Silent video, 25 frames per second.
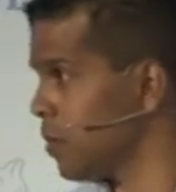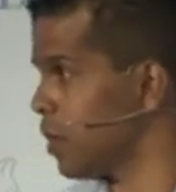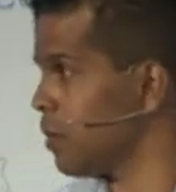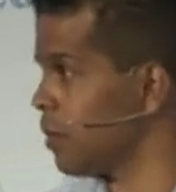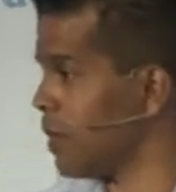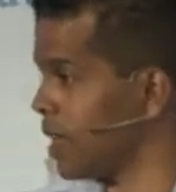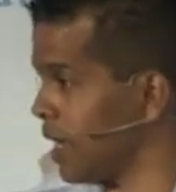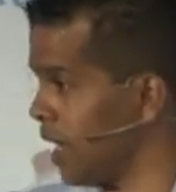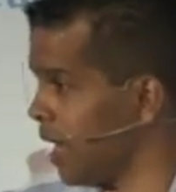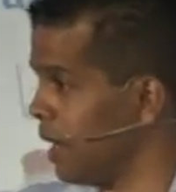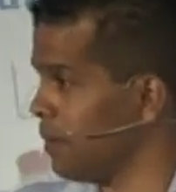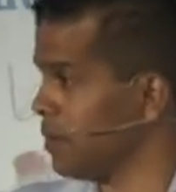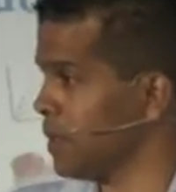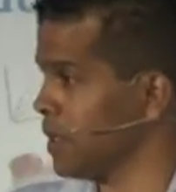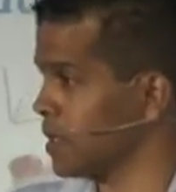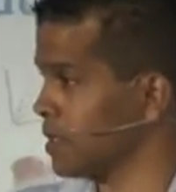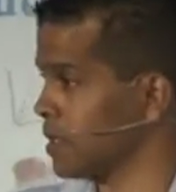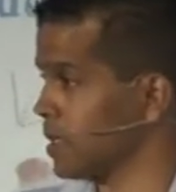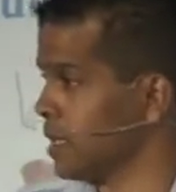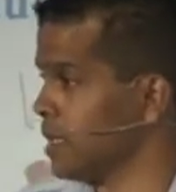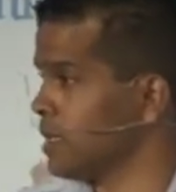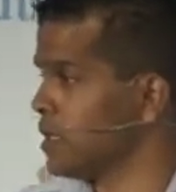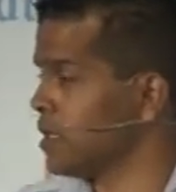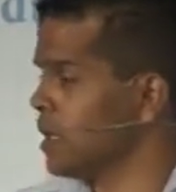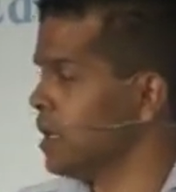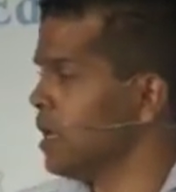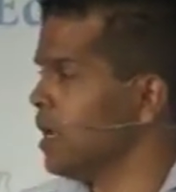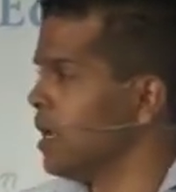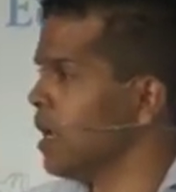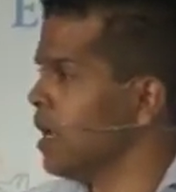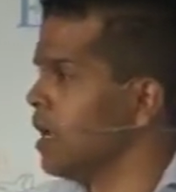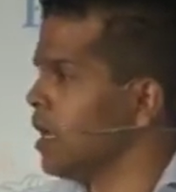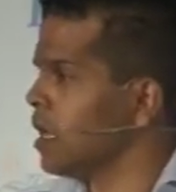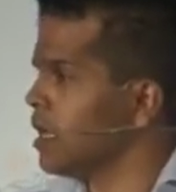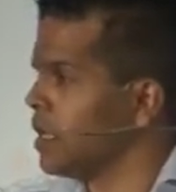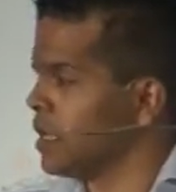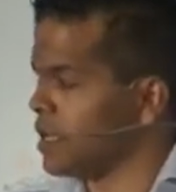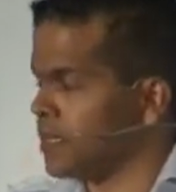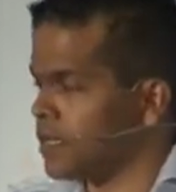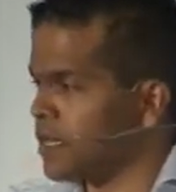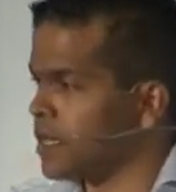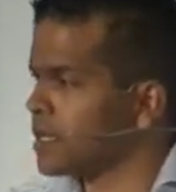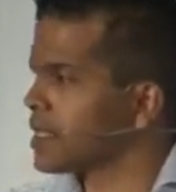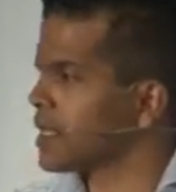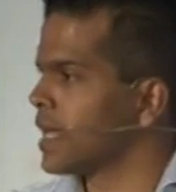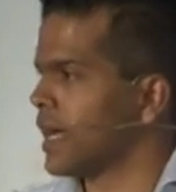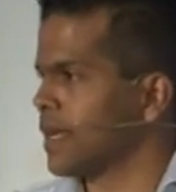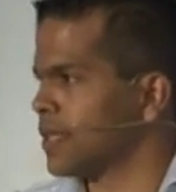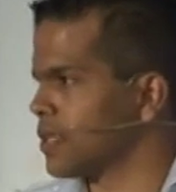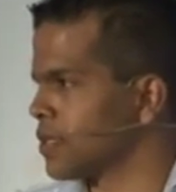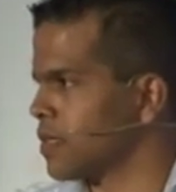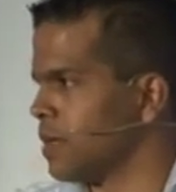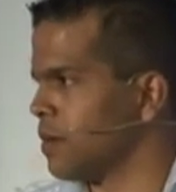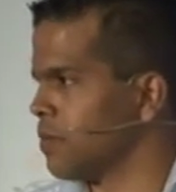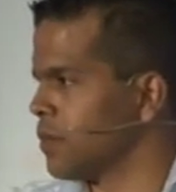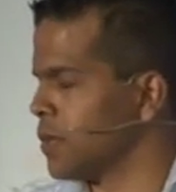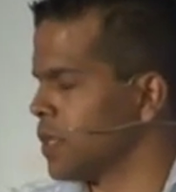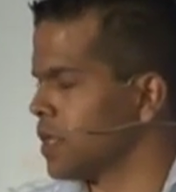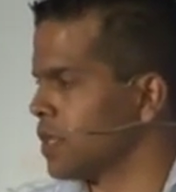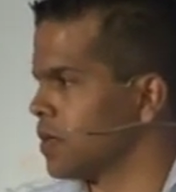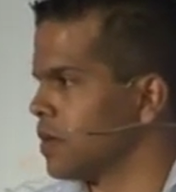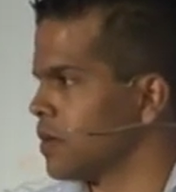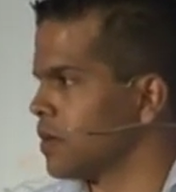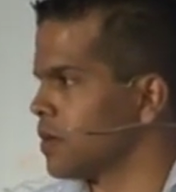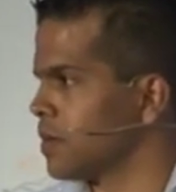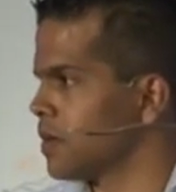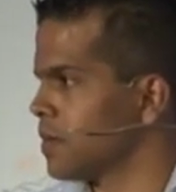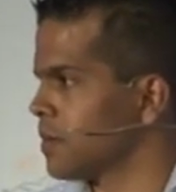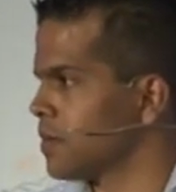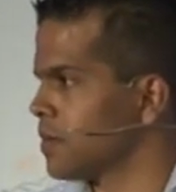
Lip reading: but what happens is it just catches up with you.